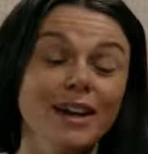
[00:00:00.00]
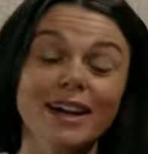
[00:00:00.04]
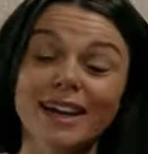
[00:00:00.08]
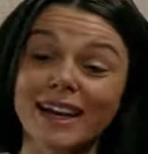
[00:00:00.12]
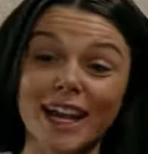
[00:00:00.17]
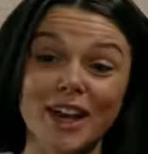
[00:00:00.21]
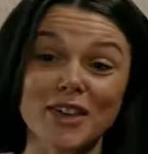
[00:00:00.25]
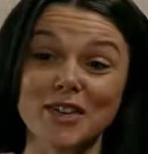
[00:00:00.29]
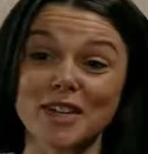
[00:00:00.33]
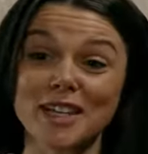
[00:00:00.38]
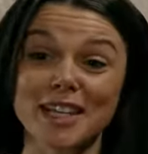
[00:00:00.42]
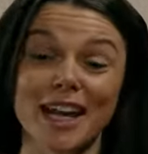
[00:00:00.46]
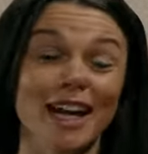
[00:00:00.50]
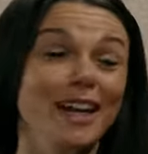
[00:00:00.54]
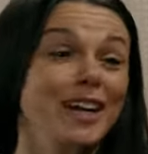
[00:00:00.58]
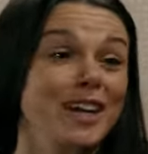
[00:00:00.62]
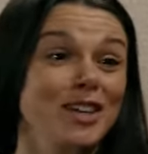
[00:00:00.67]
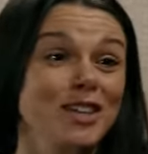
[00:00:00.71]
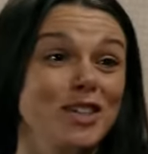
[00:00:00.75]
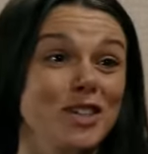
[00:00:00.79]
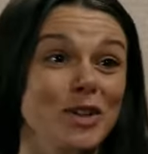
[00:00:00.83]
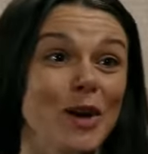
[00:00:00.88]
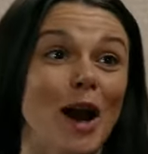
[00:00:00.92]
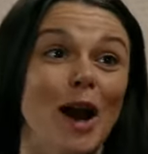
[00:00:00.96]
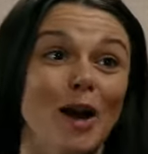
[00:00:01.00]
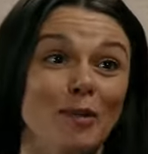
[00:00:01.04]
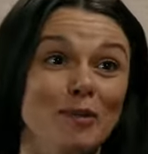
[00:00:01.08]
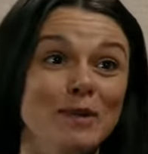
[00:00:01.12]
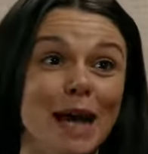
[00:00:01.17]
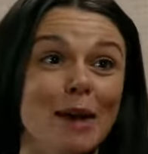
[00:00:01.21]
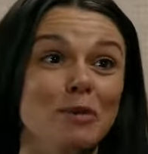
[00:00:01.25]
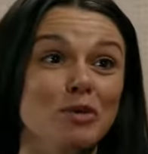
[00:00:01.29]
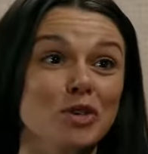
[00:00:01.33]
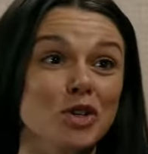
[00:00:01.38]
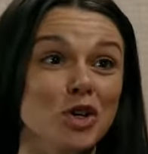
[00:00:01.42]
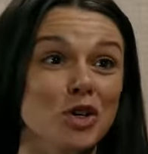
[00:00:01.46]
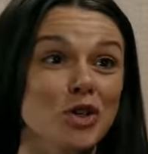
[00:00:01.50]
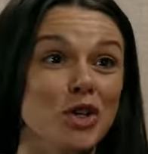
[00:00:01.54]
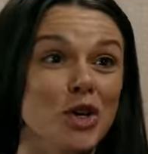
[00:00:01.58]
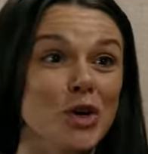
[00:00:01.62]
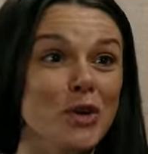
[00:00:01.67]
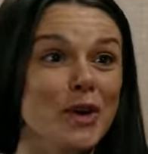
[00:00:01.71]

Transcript: If Sedan can do it, I'm damn sure you